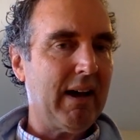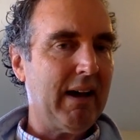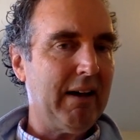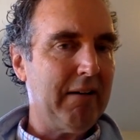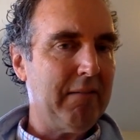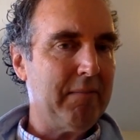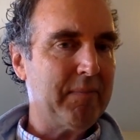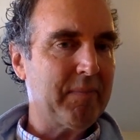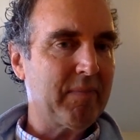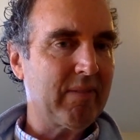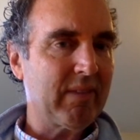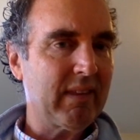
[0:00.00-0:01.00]

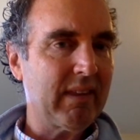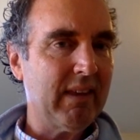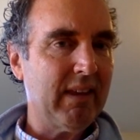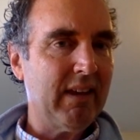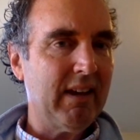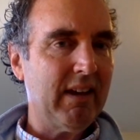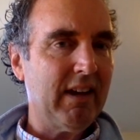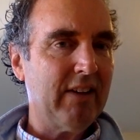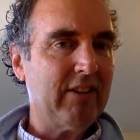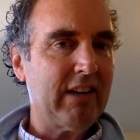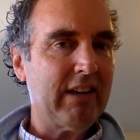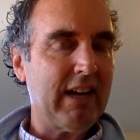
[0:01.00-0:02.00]
Um,
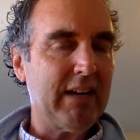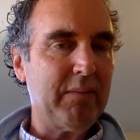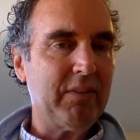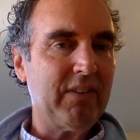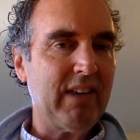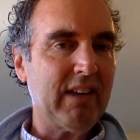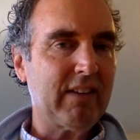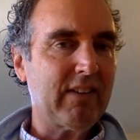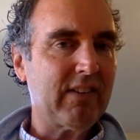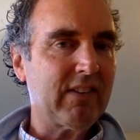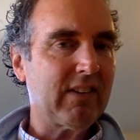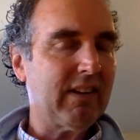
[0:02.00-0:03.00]
agenda item
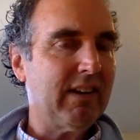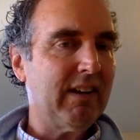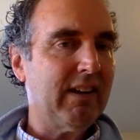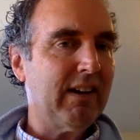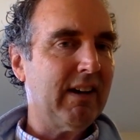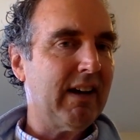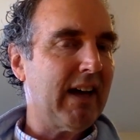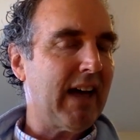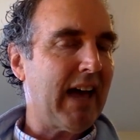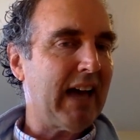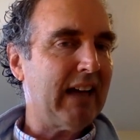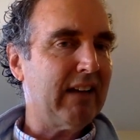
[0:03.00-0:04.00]
six,
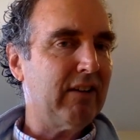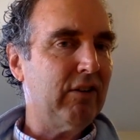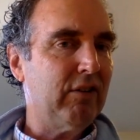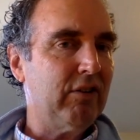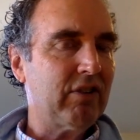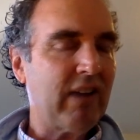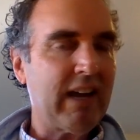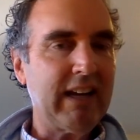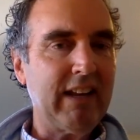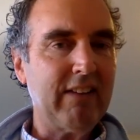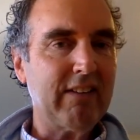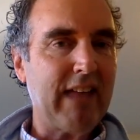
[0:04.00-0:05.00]
added new
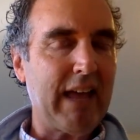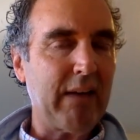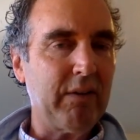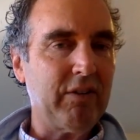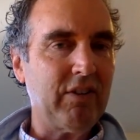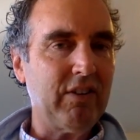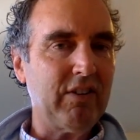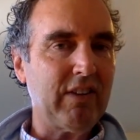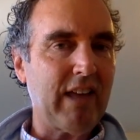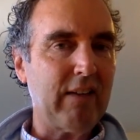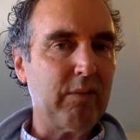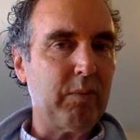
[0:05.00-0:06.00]
Chinese languages
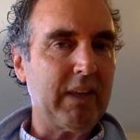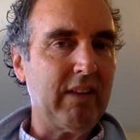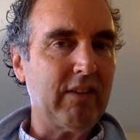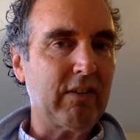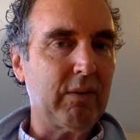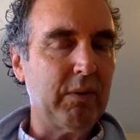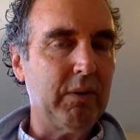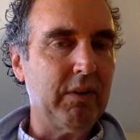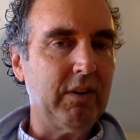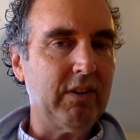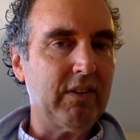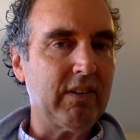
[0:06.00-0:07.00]
as wiki
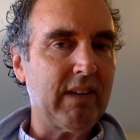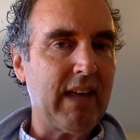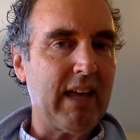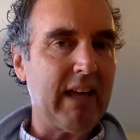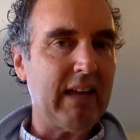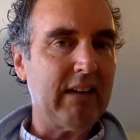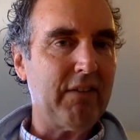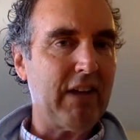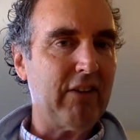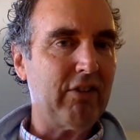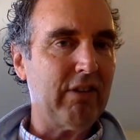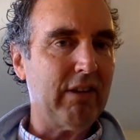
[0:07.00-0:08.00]
schools and
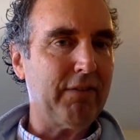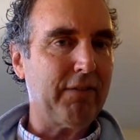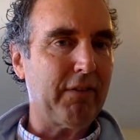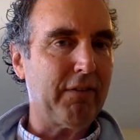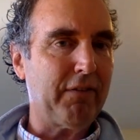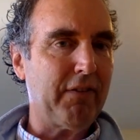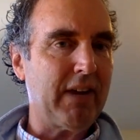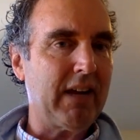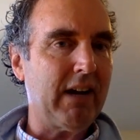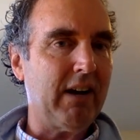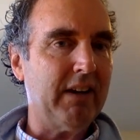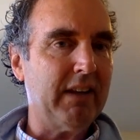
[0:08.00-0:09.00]
eventually for free
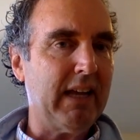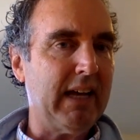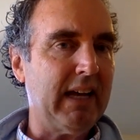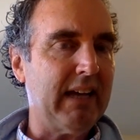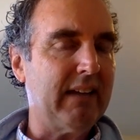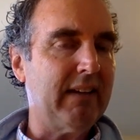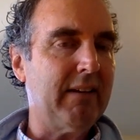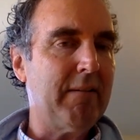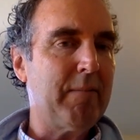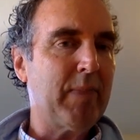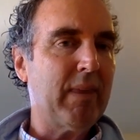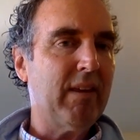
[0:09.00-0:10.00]
online
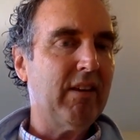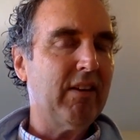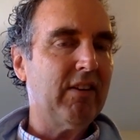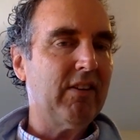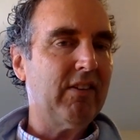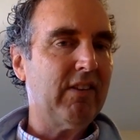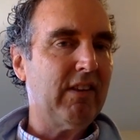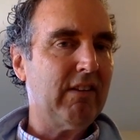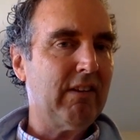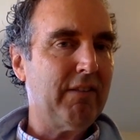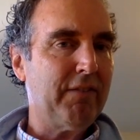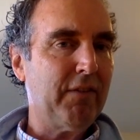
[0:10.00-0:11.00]

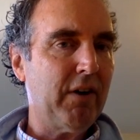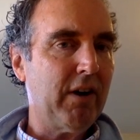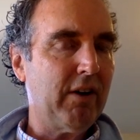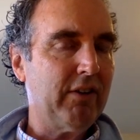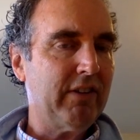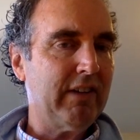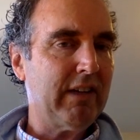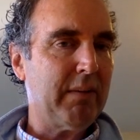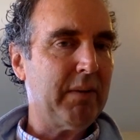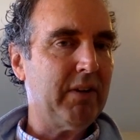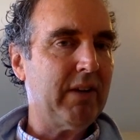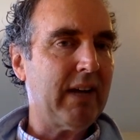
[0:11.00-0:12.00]

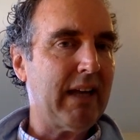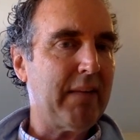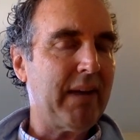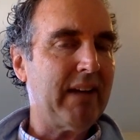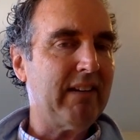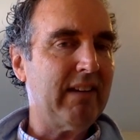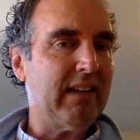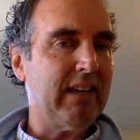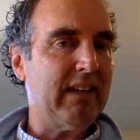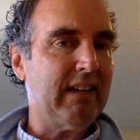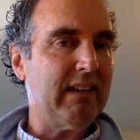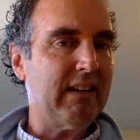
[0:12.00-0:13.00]

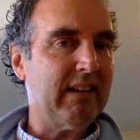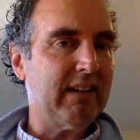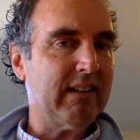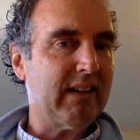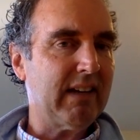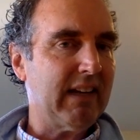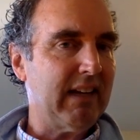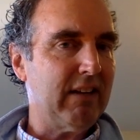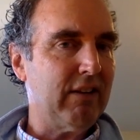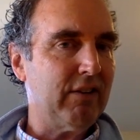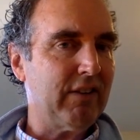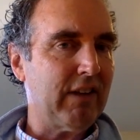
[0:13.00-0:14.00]

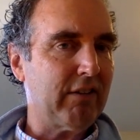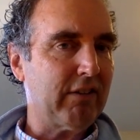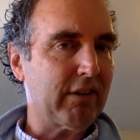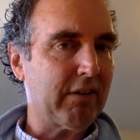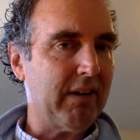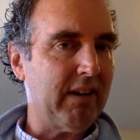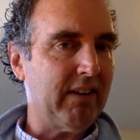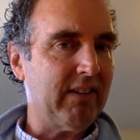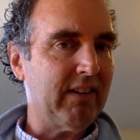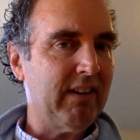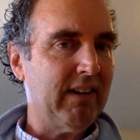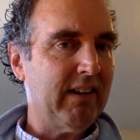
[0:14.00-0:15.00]
cc4ocw.mit.edu centric degrees,